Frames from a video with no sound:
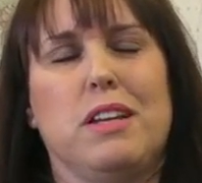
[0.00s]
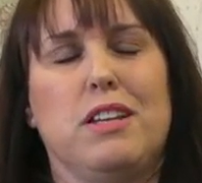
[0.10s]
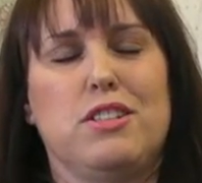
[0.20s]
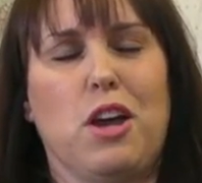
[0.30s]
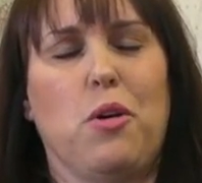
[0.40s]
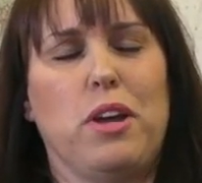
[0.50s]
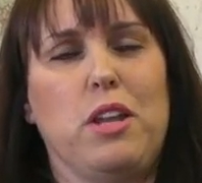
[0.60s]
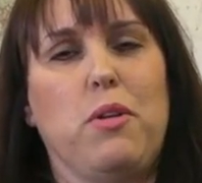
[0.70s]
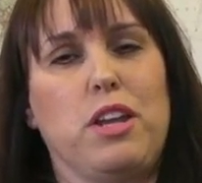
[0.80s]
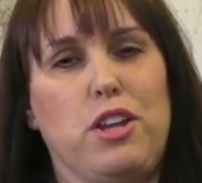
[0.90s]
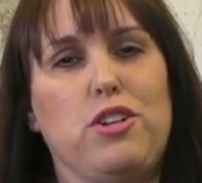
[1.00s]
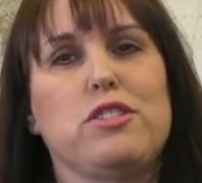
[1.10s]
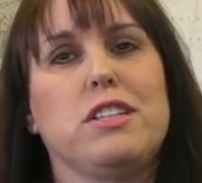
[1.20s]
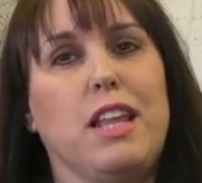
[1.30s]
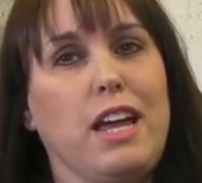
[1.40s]
So anyway,
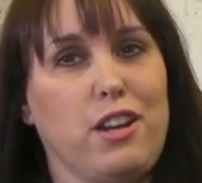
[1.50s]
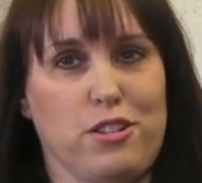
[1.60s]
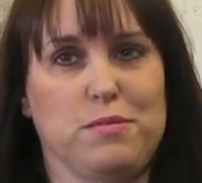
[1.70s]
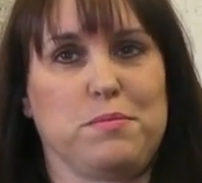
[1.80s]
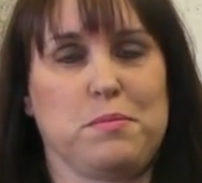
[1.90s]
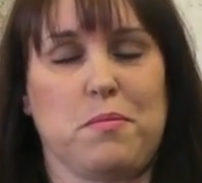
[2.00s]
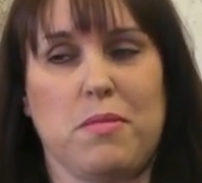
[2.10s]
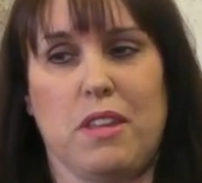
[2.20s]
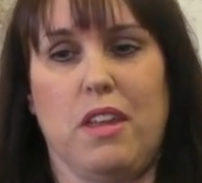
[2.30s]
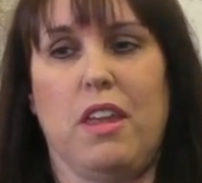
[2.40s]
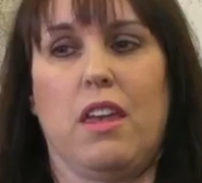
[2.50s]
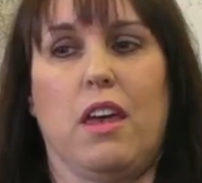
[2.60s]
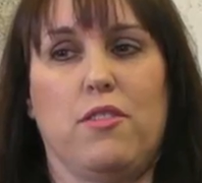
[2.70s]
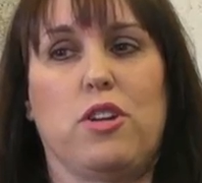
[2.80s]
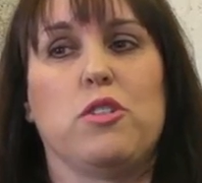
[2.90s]
years later,
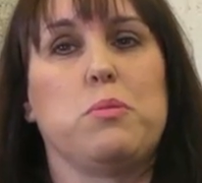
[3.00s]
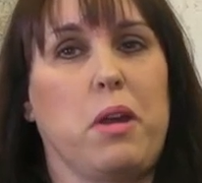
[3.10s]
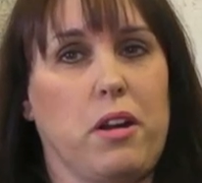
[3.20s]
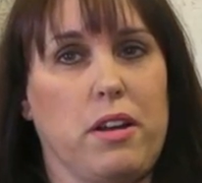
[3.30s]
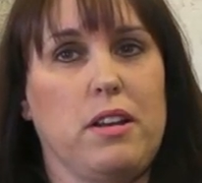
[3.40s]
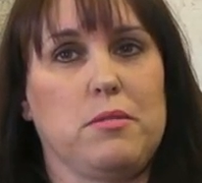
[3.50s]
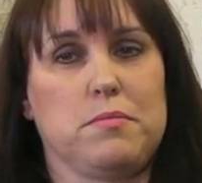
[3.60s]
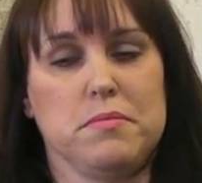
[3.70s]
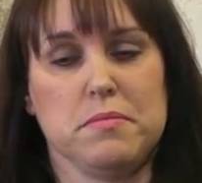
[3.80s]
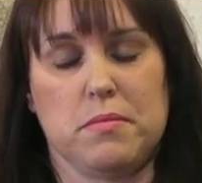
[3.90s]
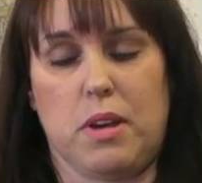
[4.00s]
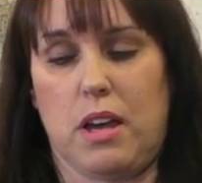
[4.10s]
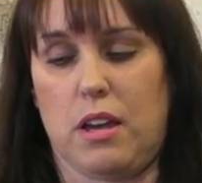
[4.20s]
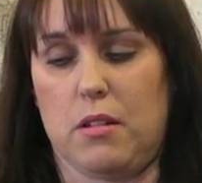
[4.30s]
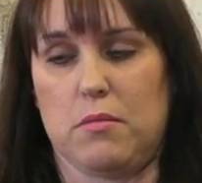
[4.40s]
after I was married,
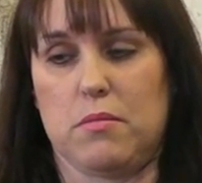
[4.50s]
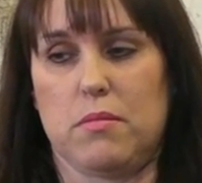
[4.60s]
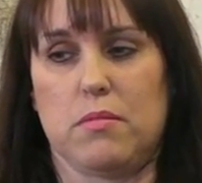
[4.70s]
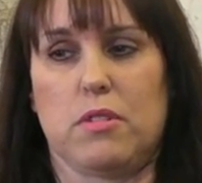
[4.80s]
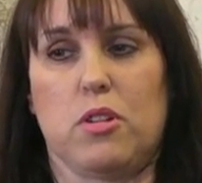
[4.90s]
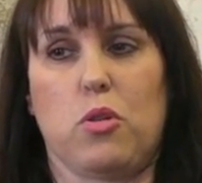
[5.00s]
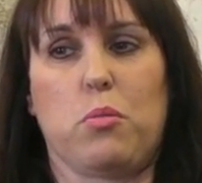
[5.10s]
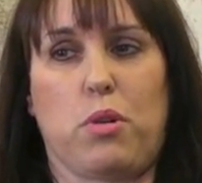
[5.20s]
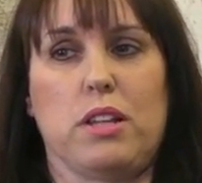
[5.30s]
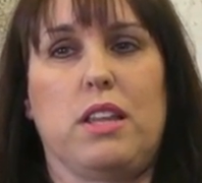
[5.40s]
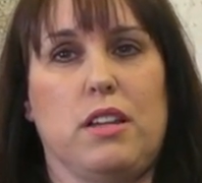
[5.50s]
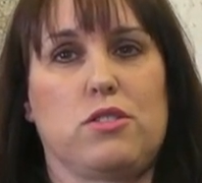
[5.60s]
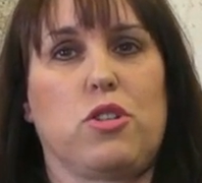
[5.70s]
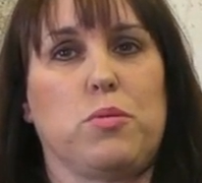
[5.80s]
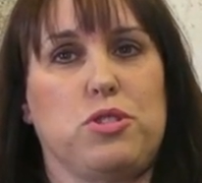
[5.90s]
the Lord brought that
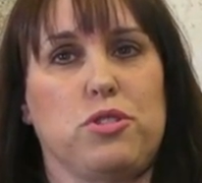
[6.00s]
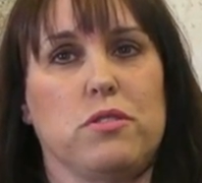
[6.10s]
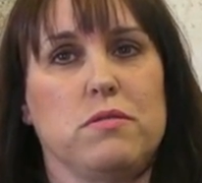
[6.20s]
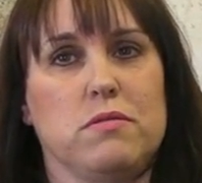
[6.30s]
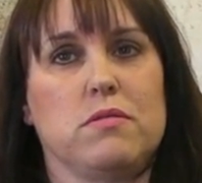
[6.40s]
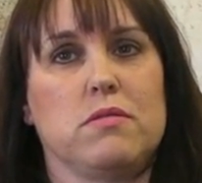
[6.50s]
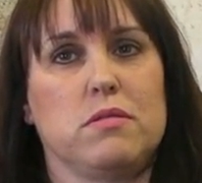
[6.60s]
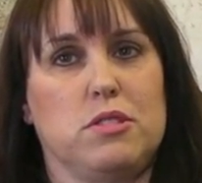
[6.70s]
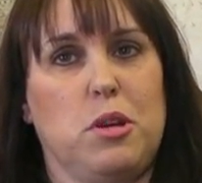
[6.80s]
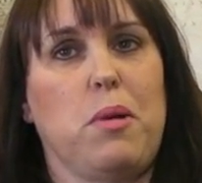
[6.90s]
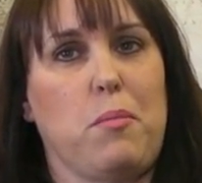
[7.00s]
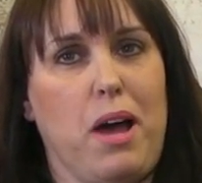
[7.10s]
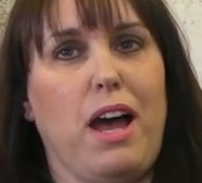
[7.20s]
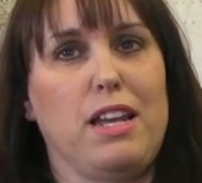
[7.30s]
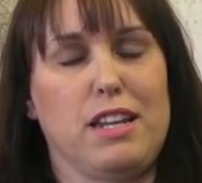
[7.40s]
scripture to my
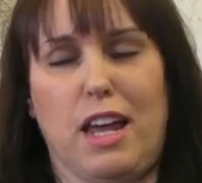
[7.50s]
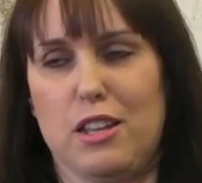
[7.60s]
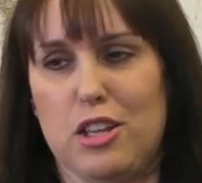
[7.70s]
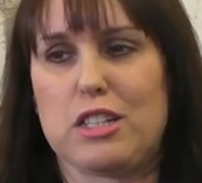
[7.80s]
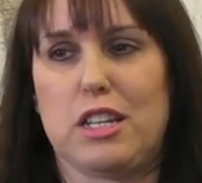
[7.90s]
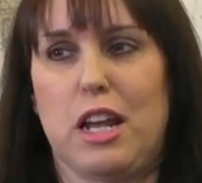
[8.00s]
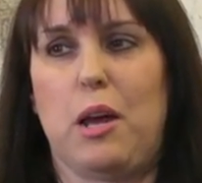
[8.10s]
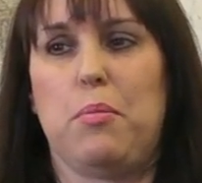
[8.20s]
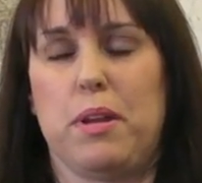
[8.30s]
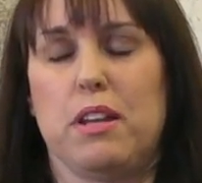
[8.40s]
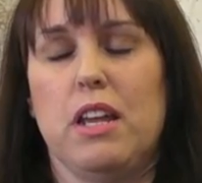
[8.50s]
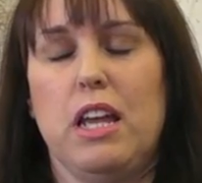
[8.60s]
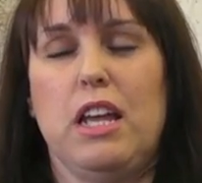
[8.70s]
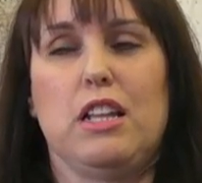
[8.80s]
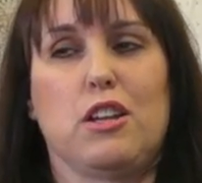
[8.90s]
mind, and I looked it up and
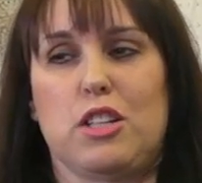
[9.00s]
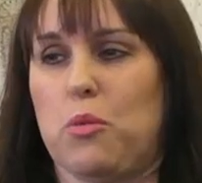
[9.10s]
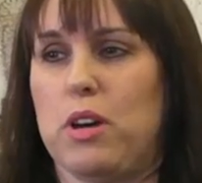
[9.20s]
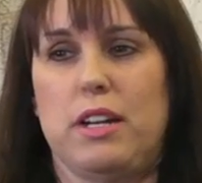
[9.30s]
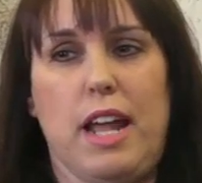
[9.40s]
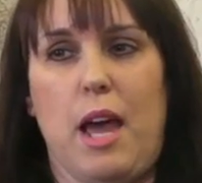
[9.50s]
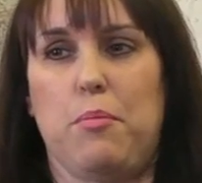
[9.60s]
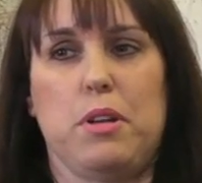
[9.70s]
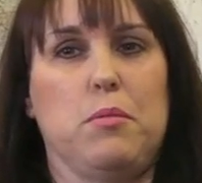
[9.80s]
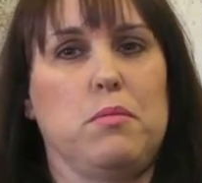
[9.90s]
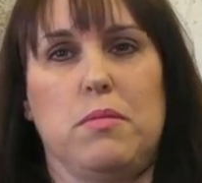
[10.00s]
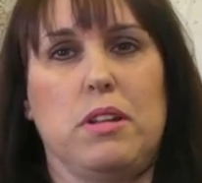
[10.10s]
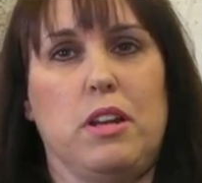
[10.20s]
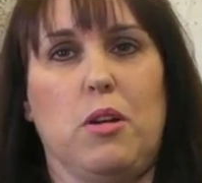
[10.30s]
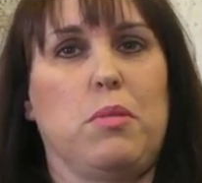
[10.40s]
looked at what had happened, and
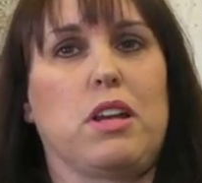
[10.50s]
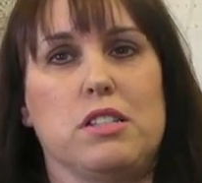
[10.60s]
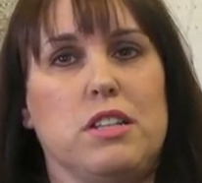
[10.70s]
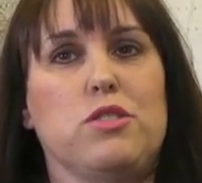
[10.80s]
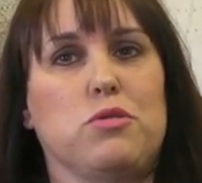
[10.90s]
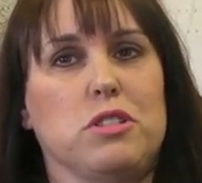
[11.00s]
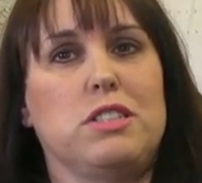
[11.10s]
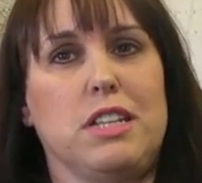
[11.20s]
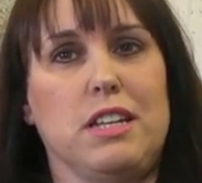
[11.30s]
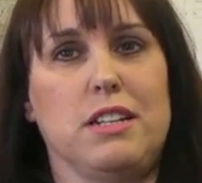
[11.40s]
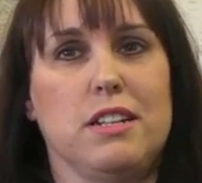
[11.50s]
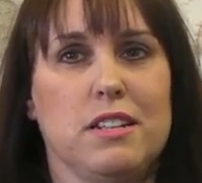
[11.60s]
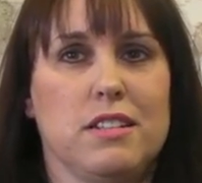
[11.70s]
because of Israel's sin,